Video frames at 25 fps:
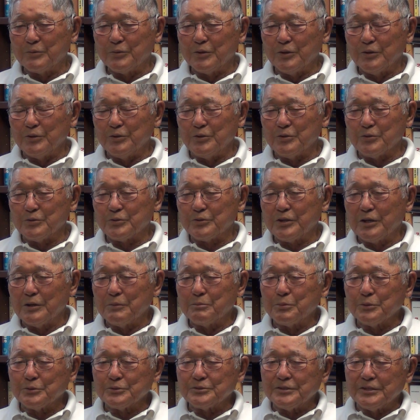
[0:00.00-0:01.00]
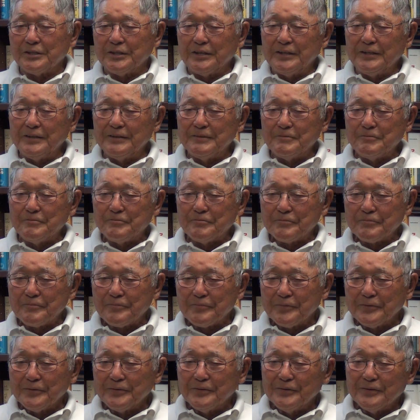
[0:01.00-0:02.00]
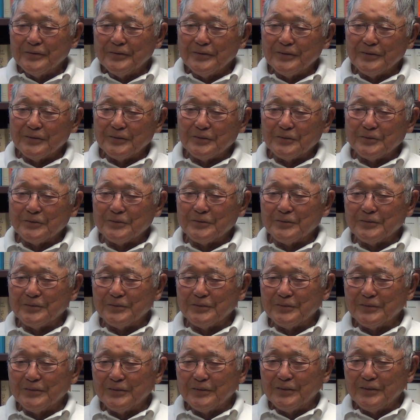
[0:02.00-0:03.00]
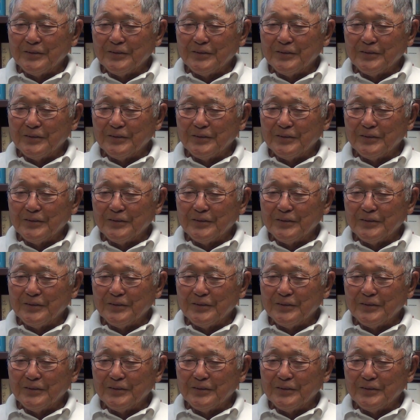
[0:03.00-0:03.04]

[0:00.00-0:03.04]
near Temple City, and